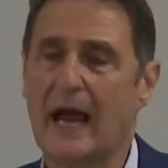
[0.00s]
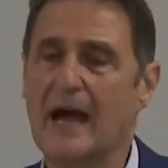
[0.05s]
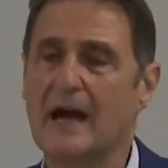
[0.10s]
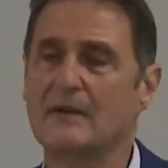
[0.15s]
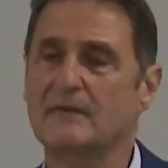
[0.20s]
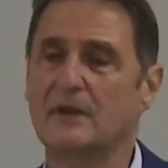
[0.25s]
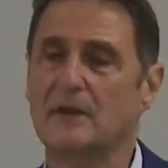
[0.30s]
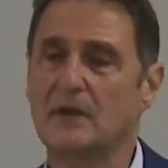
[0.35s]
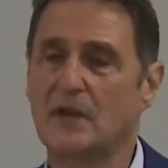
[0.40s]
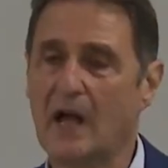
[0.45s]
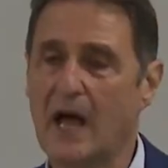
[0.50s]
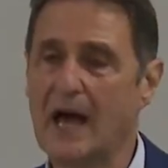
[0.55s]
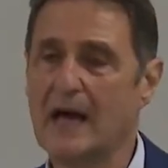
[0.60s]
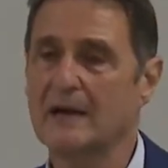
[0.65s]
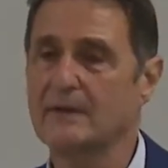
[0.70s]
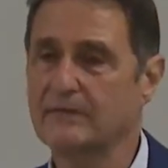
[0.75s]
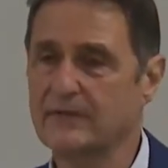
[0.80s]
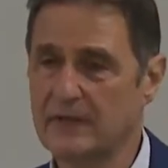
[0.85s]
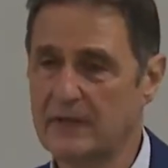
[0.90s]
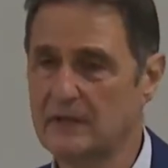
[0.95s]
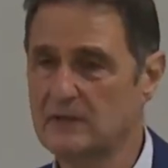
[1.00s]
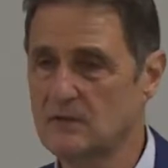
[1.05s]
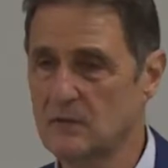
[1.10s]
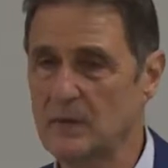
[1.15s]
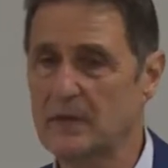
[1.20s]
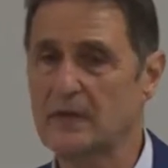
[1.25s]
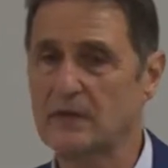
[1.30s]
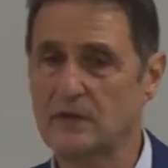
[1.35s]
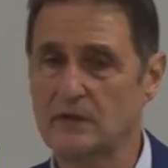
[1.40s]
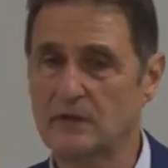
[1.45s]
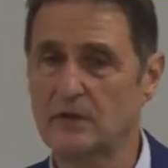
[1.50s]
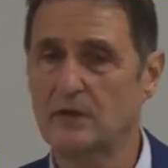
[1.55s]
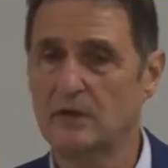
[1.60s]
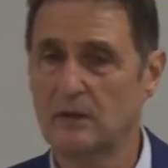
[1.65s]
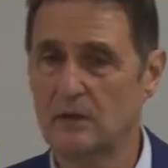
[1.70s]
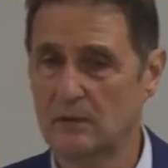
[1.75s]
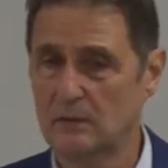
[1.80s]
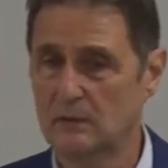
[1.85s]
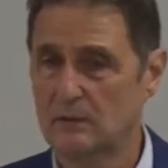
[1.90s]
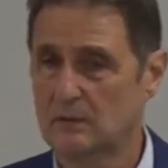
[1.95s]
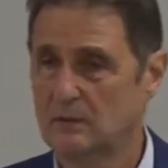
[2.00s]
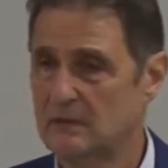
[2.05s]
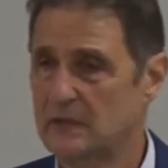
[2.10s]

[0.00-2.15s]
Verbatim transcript: have a lot of things we can do